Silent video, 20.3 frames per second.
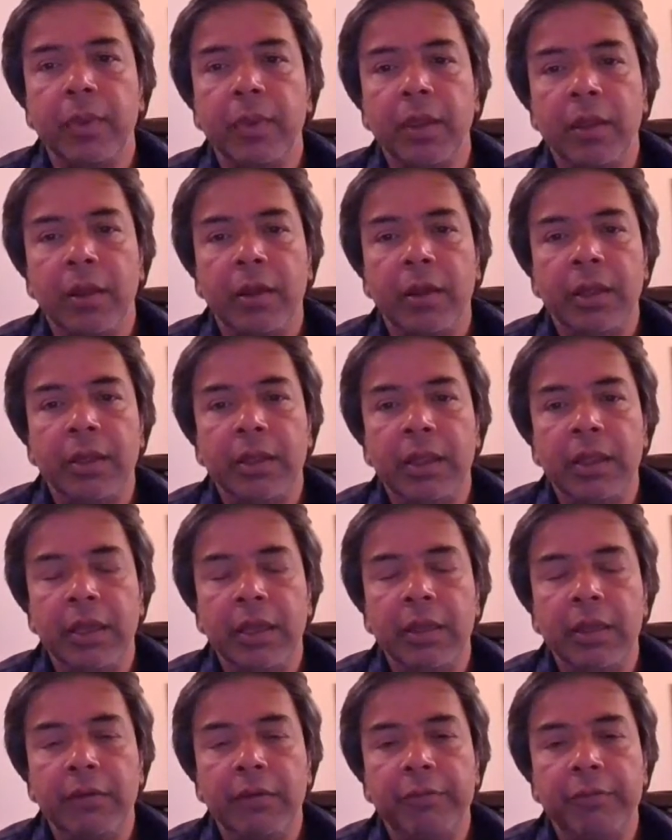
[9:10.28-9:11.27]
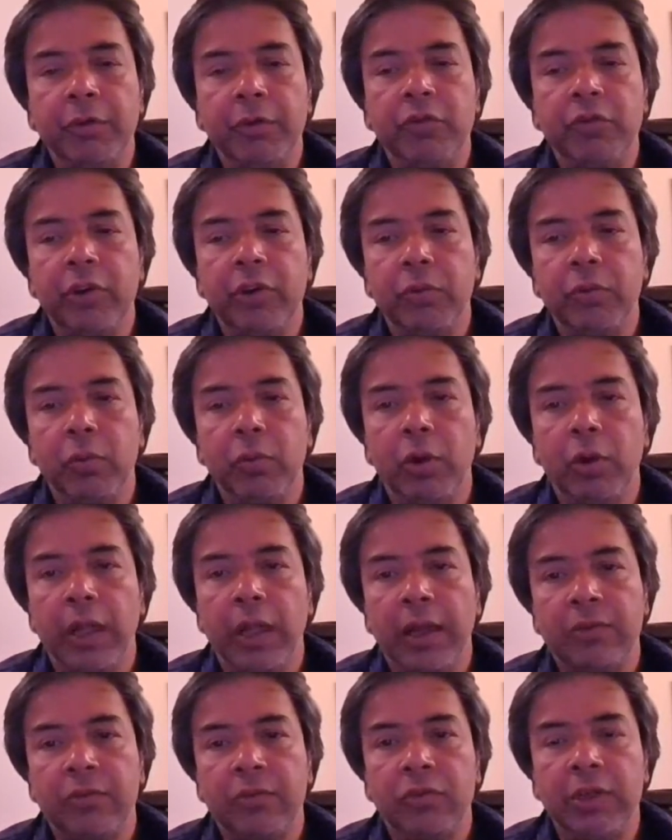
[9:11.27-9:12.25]
in the near future, what
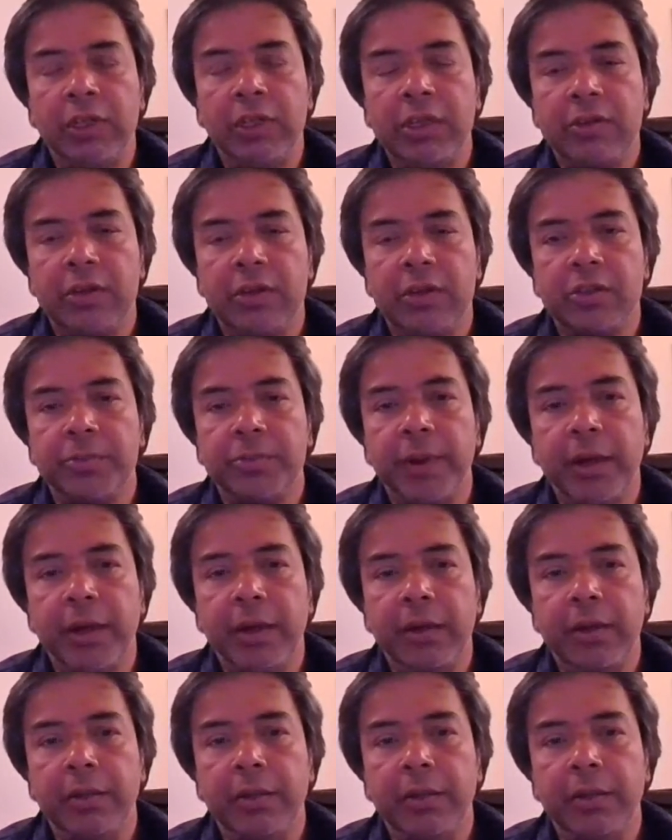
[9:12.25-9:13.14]
actually transpired.